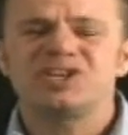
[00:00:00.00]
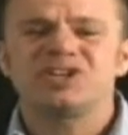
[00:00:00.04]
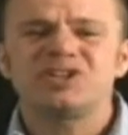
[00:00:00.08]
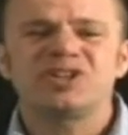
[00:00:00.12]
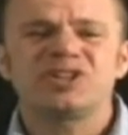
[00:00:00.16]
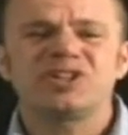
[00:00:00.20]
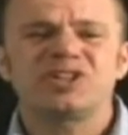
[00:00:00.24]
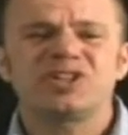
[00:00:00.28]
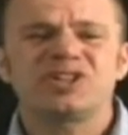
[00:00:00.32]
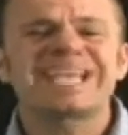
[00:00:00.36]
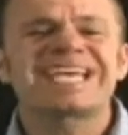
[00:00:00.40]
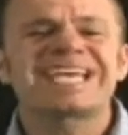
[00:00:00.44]

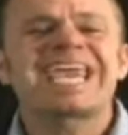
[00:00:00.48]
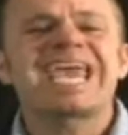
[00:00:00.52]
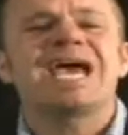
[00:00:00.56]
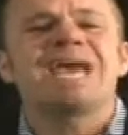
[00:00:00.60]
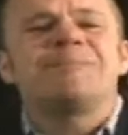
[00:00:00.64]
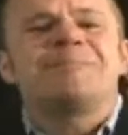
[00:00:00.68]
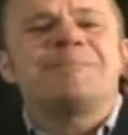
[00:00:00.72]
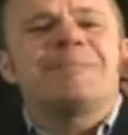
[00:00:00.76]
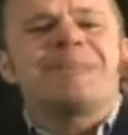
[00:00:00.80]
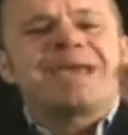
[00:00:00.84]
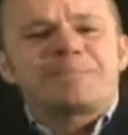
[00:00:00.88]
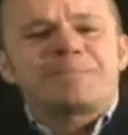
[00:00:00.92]
They
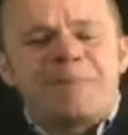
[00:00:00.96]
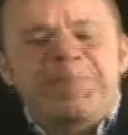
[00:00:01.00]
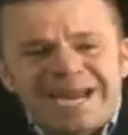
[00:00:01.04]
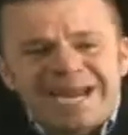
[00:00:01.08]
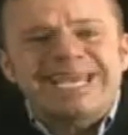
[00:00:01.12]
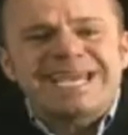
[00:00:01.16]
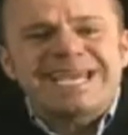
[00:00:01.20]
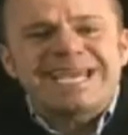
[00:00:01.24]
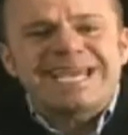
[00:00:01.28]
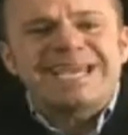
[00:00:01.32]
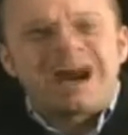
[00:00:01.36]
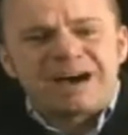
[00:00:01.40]
can't make
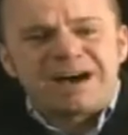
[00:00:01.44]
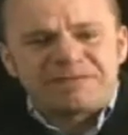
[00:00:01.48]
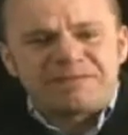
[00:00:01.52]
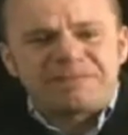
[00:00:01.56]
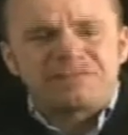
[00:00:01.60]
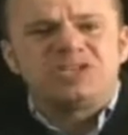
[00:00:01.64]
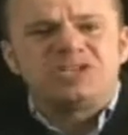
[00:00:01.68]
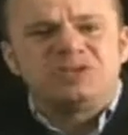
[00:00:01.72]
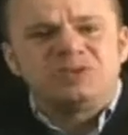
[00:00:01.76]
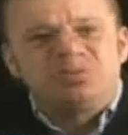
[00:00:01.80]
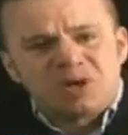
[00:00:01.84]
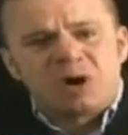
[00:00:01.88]
money off of
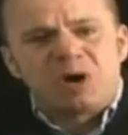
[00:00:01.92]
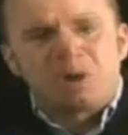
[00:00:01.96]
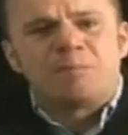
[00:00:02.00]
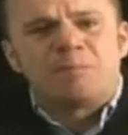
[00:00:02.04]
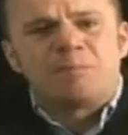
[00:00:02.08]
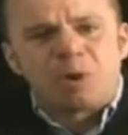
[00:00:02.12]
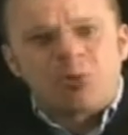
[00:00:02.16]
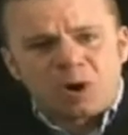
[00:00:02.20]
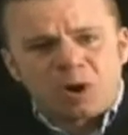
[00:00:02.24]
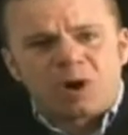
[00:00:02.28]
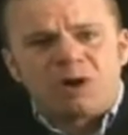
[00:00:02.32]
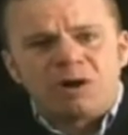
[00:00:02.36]
you no
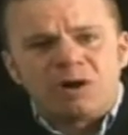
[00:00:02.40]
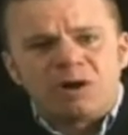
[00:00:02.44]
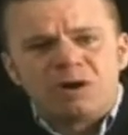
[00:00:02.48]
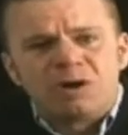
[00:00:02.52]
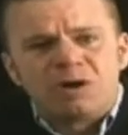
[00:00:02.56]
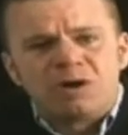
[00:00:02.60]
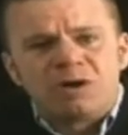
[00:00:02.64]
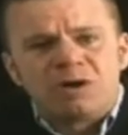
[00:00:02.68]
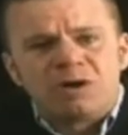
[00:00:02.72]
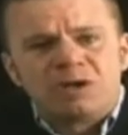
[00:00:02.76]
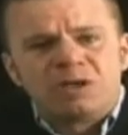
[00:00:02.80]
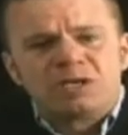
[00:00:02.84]
more.
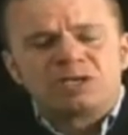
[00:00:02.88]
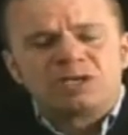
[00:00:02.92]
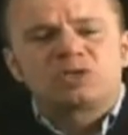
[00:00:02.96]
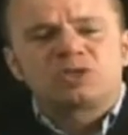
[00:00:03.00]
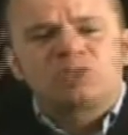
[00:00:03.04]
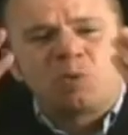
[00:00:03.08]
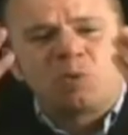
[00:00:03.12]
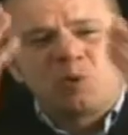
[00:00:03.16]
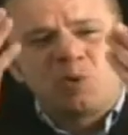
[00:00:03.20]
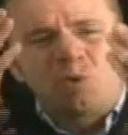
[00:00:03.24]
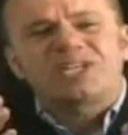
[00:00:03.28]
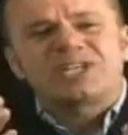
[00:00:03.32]
So
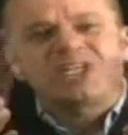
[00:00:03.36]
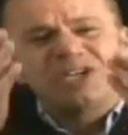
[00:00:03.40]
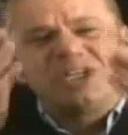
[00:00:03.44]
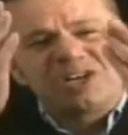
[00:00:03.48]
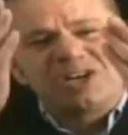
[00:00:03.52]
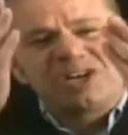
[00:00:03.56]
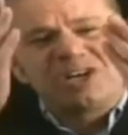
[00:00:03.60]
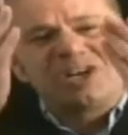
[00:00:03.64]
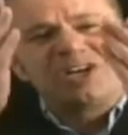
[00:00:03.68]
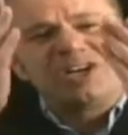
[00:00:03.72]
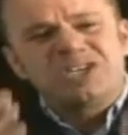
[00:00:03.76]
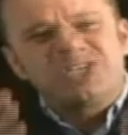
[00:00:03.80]
what
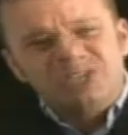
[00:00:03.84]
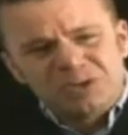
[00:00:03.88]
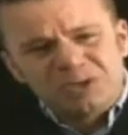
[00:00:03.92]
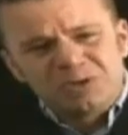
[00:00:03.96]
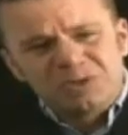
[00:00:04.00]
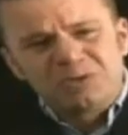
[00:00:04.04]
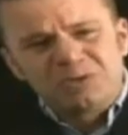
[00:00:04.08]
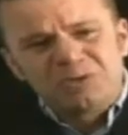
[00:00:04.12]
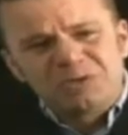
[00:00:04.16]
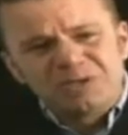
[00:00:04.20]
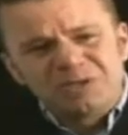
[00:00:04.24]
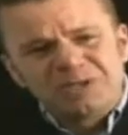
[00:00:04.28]
good are
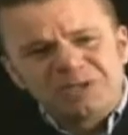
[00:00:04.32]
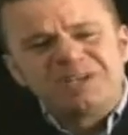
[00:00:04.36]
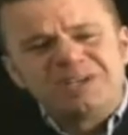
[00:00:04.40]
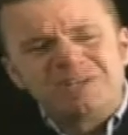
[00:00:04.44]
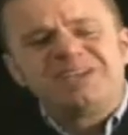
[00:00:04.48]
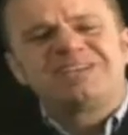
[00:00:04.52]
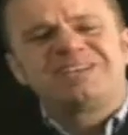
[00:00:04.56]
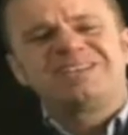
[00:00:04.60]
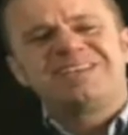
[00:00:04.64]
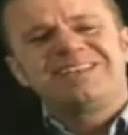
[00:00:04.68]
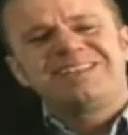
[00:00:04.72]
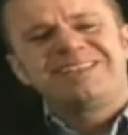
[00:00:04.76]
you
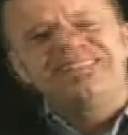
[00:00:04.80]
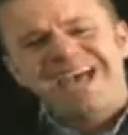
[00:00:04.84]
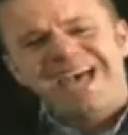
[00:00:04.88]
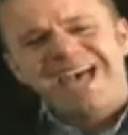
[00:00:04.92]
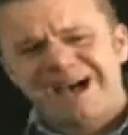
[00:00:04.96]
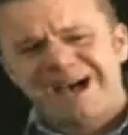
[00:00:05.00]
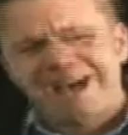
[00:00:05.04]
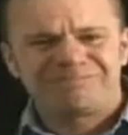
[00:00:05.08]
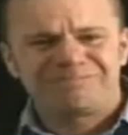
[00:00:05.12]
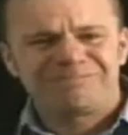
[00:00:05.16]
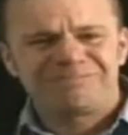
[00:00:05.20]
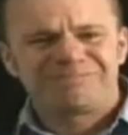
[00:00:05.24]
to
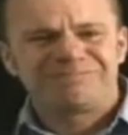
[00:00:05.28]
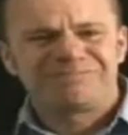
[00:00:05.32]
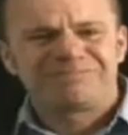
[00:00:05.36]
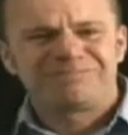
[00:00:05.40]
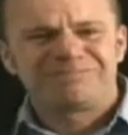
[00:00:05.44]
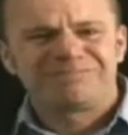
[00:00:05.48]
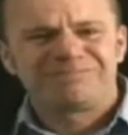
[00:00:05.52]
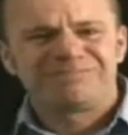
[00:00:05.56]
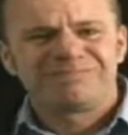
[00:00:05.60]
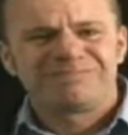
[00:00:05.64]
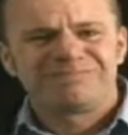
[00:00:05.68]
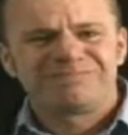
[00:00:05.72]
them?
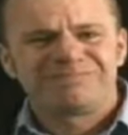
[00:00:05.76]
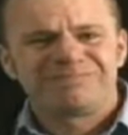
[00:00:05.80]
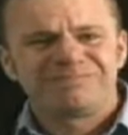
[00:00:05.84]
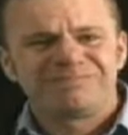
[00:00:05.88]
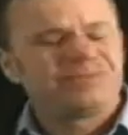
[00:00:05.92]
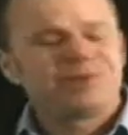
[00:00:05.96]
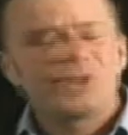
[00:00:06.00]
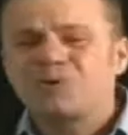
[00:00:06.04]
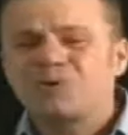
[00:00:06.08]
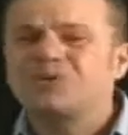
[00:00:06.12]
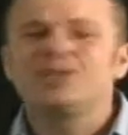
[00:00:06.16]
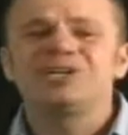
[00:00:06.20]

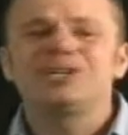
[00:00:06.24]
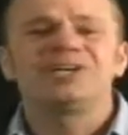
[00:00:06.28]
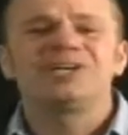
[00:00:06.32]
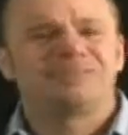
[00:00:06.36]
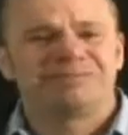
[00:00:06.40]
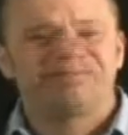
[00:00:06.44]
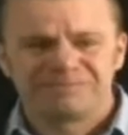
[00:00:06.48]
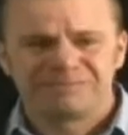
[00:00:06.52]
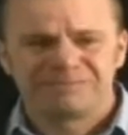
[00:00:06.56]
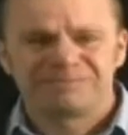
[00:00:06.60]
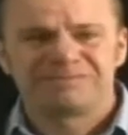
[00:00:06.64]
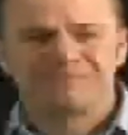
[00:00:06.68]
No good,
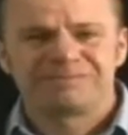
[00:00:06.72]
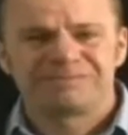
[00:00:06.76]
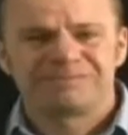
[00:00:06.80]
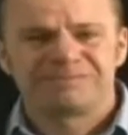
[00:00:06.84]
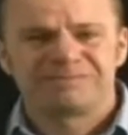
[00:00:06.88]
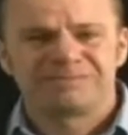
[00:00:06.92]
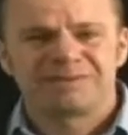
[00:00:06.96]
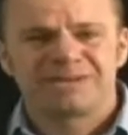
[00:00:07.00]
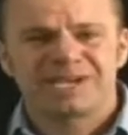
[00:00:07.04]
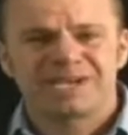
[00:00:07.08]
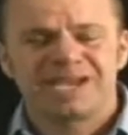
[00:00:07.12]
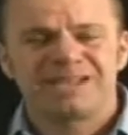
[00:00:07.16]

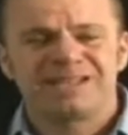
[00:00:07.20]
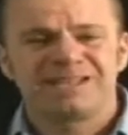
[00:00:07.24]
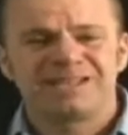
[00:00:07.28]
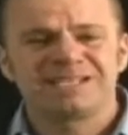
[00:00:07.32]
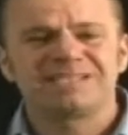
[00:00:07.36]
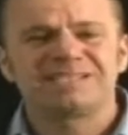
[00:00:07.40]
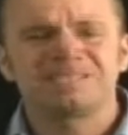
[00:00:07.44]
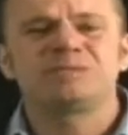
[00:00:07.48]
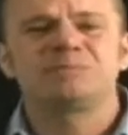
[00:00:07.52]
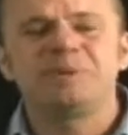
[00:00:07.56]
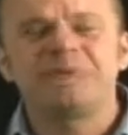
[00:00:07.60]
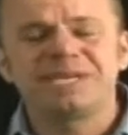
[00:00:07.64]
okay? This
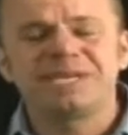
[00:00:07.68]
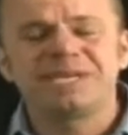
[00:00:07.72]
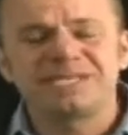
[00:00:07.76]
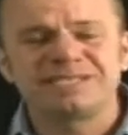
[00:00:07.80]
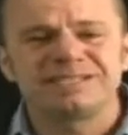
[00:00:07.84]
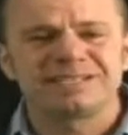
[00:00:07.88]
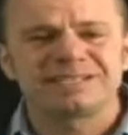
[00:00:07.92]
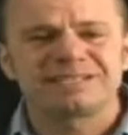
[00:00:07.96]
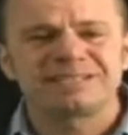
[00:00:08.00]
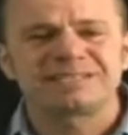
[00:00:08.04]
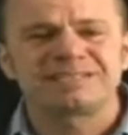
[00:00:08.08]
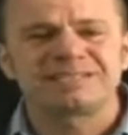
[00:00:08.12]
is
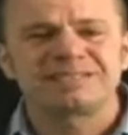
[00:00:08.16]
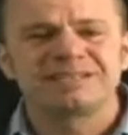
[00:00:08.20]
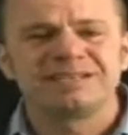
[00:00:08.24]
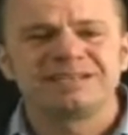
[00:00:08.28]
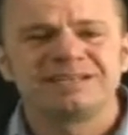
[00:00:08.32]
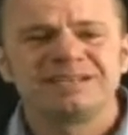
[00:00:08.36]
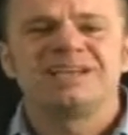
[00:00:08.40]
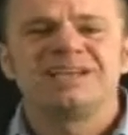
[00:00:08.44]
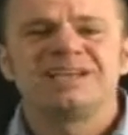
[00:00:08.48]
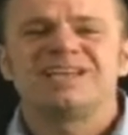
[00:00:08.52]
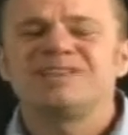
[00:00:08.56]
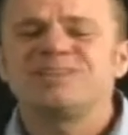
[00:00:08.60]
business.
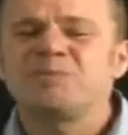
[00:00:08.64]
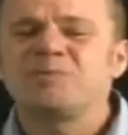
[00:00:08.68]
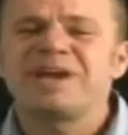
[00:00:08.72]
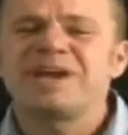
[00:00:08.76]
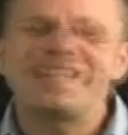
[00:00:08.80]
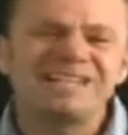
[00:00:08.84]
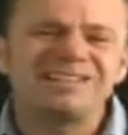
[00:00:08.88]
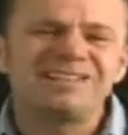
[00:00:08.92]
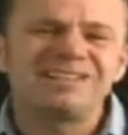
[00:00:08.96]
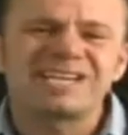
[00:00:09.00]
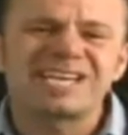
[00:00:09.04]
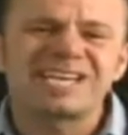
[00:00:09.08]
And the way
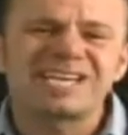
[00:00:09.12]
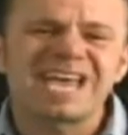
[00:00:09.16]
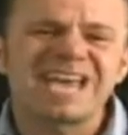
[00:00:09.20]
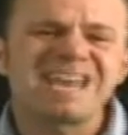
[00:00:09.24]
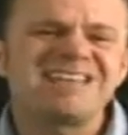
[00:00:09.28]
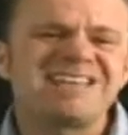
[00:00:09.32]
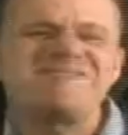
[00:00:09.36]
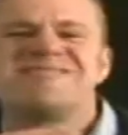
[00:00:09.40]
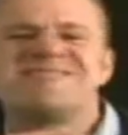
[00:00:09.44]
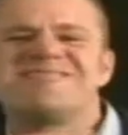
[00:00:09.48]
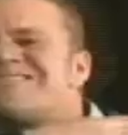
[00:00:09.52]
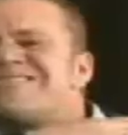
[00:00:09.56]
they look at
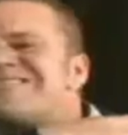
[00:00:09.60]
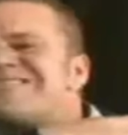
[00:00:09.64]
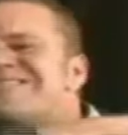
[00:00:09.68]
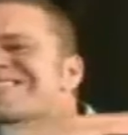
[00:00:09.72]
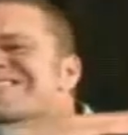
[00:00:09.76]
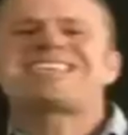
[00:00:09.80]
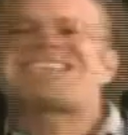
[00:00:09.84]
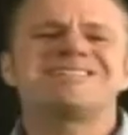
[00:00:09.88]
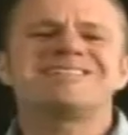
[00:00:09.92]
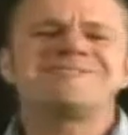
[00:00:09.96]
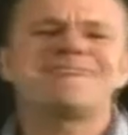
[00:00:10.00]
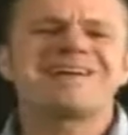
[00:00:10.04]
it,
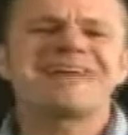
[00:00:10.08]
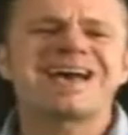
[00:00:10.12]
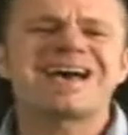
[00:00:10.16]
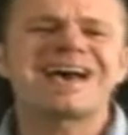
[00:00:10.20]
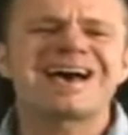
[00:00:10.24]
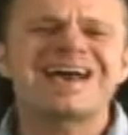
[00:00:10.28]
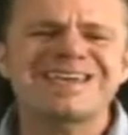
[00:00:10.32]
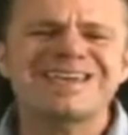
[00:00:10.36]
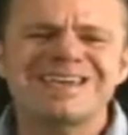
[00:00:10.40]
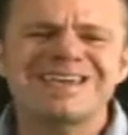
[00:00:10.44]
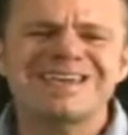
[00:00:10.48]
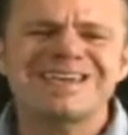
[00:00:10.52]
get them
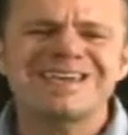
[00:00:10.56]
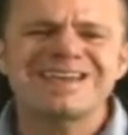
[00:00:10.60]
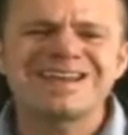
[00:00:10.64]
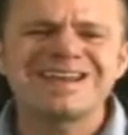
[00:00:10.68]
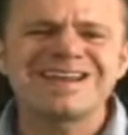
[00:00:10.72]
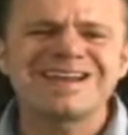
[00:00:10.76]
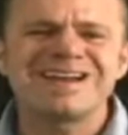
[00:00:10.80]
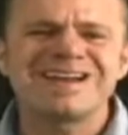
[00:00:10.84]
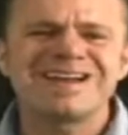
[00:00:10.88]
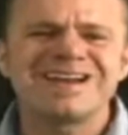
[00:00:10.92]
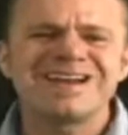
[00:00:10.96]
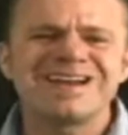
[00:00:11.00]
out of
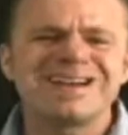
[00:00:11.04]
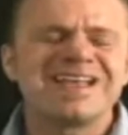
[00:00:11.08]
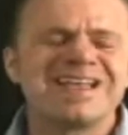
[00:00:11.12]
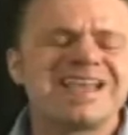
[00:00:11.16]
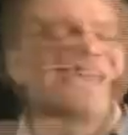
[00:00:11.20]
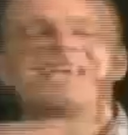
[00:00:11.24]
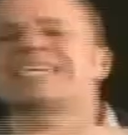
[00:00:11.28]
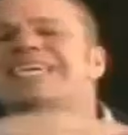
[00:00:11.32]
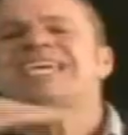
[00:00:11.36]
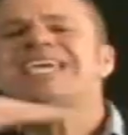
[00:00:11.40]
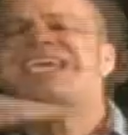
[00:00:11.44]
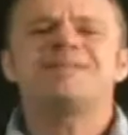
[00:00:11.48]
here.
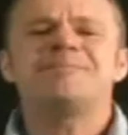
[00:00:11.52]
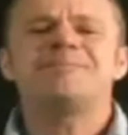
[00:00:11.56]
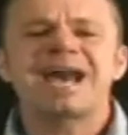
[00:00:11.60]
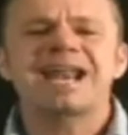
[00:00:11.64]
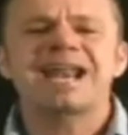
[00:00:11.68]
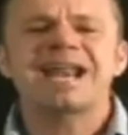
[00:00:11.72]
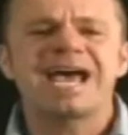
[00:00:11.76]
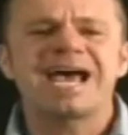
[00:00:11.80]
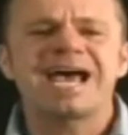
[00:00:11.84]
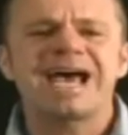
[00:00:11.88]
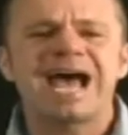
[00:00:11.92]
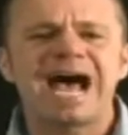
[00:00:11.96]
Get them out
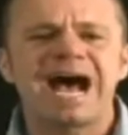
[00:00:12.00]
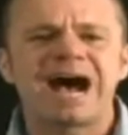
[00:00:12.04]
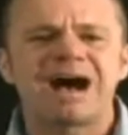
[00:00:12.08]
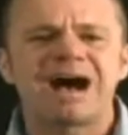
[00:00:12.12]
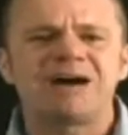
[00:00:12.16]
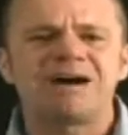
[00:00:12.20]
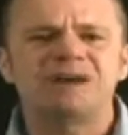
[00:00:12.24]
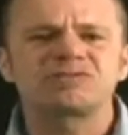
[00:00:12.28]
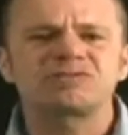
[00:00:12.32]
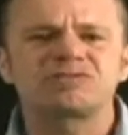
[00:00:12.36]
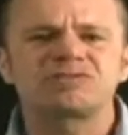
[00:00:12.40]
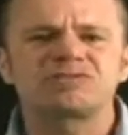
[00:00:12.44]
of the
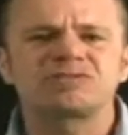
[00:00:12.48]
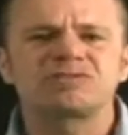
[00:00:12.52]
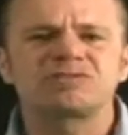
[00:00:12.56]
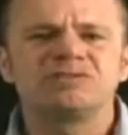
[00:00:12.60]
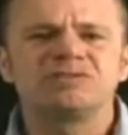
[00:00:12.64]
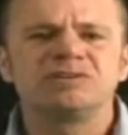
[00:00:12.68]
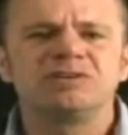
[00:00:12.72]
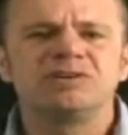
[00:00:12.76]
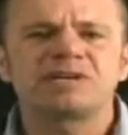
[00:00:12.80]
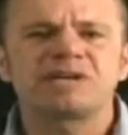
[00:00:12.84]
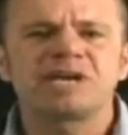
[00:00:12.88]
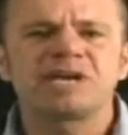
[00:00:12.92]
house,
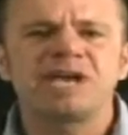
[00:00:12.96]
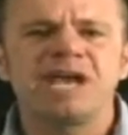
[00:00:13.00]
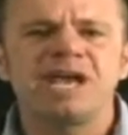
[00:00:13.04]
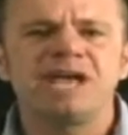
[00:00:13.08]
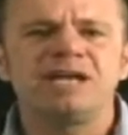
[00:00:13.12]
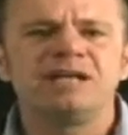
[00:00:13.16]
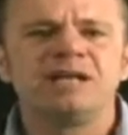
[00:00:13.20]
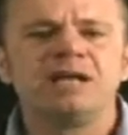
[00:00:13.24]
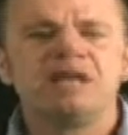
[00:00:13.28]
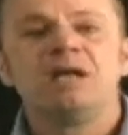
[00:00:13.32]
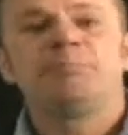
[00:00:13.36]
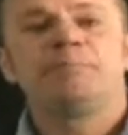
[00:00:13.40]
okay?
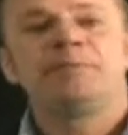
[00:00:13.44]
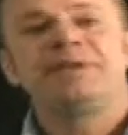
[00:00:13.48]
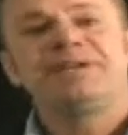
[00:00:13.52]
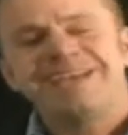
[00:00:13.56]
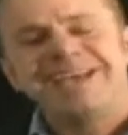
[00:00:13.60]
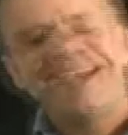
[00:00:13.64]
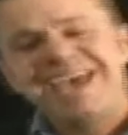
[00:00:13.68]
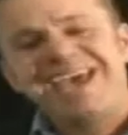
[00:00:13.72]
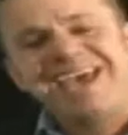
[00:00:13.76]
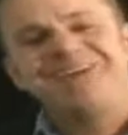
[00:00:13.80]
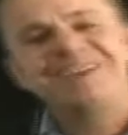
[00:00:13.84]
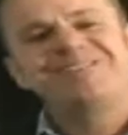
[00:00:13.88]
But,
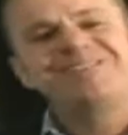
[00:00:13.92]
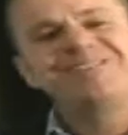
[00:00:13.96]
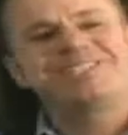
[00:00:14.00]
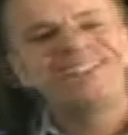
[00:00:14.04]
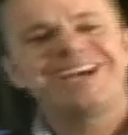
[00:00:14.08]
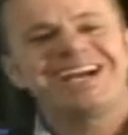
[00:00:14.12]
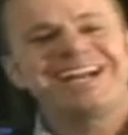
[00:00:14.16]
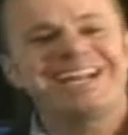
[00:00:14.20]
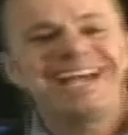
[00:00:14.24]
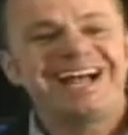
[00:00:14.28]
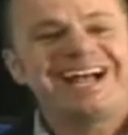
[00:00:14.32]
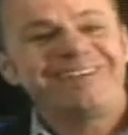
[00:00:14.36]
hey, we're
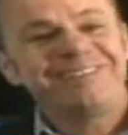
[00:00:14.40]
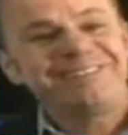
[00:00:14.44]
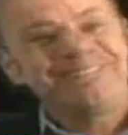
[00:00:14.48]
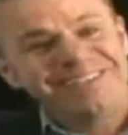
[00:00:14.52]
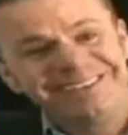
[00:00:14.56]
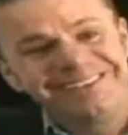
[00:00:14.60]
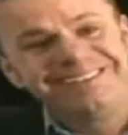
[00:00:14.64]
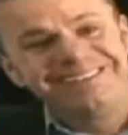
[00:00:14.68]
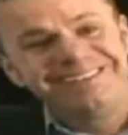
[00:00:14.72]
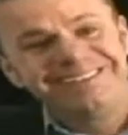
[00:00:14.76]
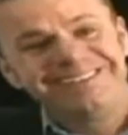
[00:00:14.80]
trying to help you.